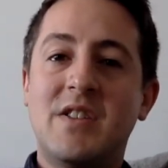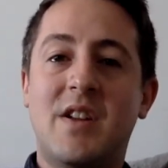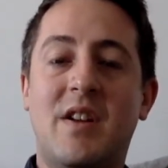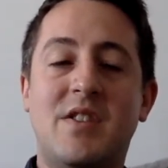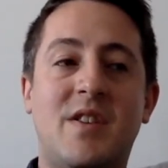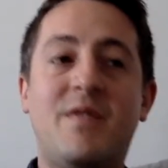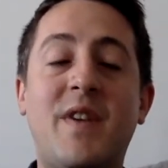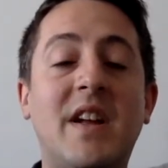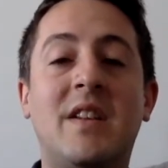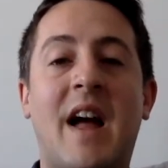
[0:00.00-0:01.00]
to
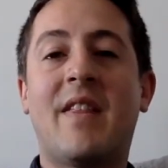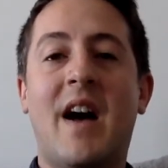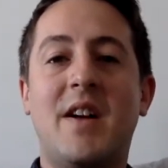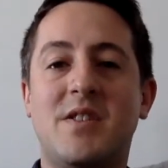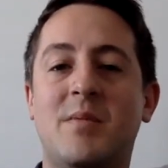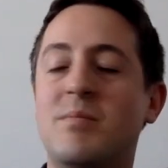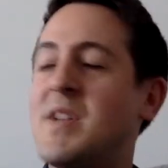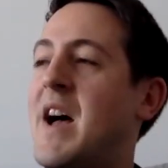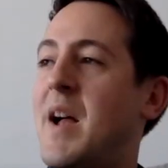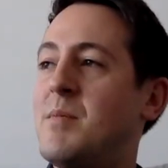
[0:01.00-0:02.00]
feel like that at some
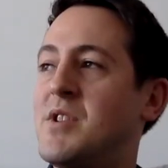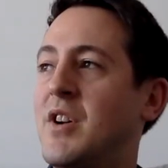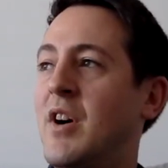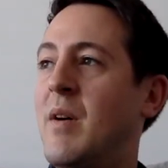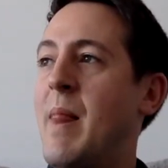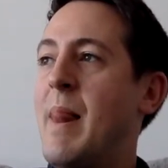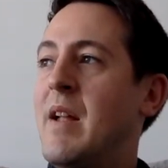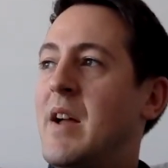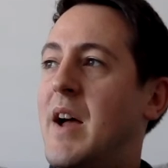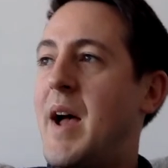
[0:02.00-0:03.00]
time. So
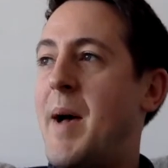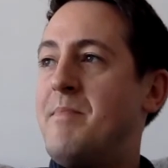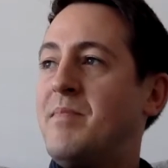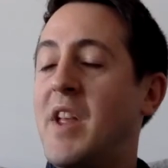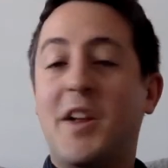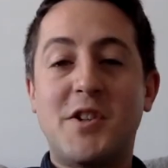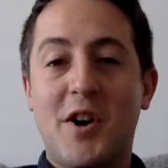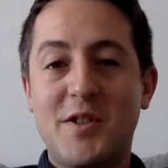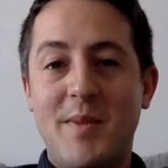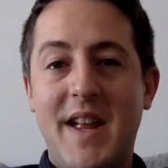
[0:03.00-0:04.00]
you can
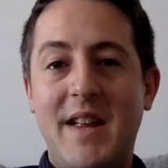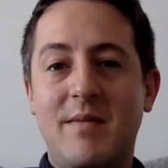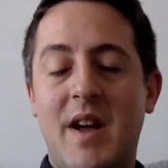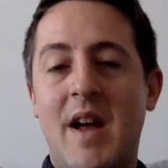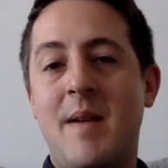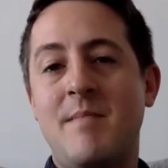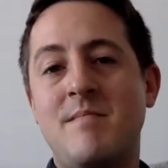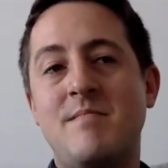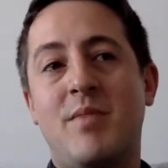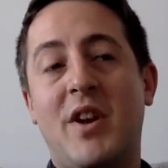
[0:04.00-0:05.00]
talk to me,
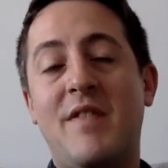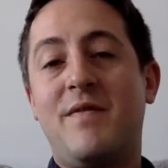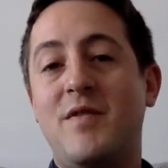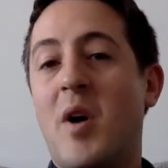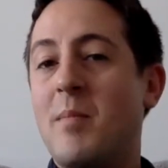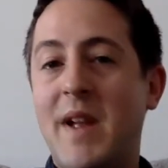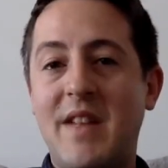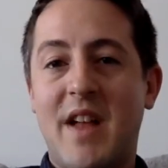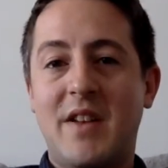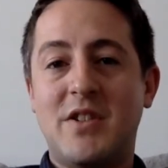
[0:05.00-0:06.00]
but if not
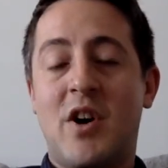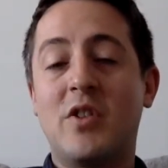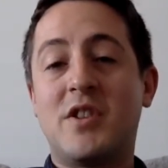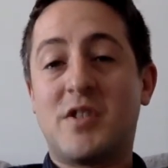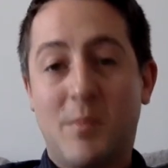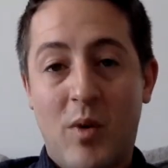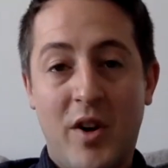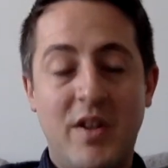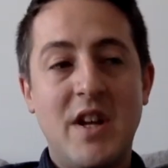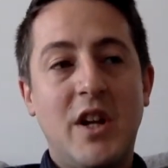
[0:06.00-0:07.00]
me, then talk to
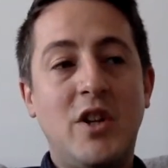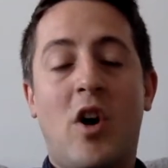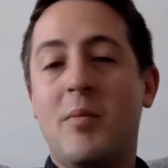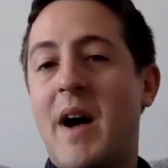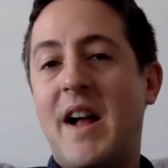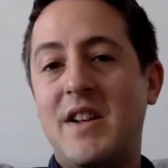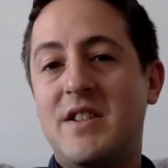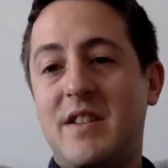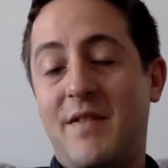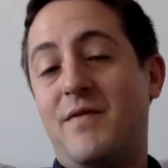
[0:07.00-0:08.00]
someone. York
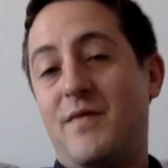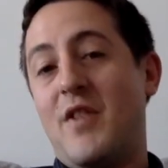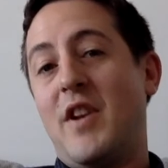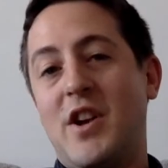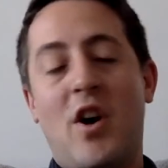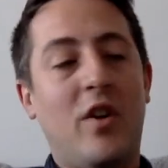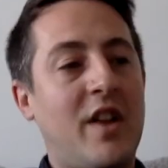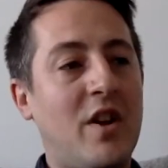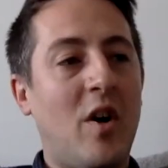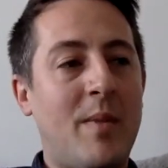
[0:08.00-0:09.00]
Mind, if you're in York,
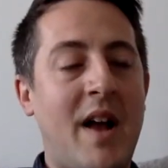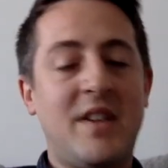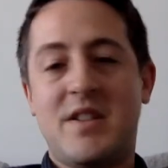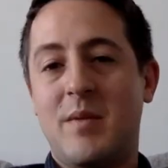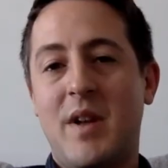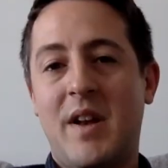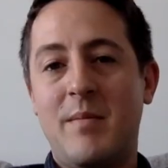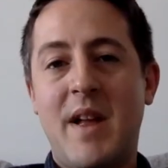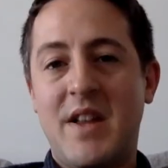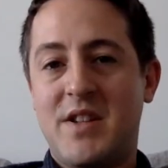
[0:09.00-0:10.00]
then York Mind is an
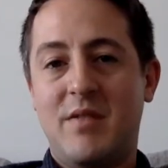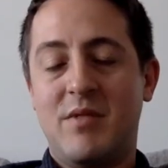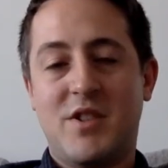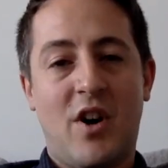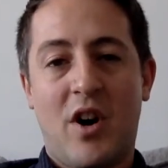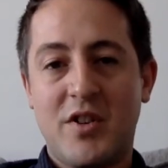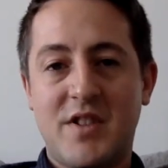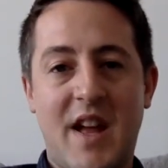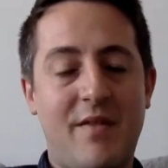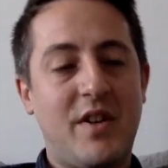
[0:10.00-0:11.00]
amazing resource.
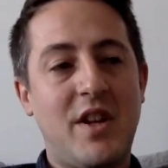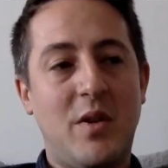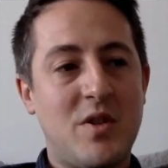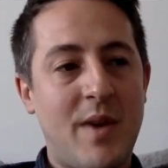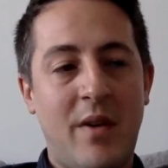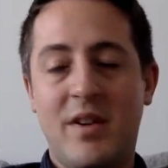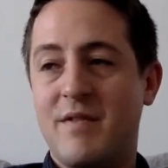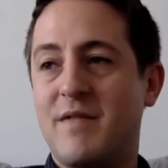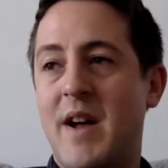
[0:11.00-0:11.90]
They have a huge amount of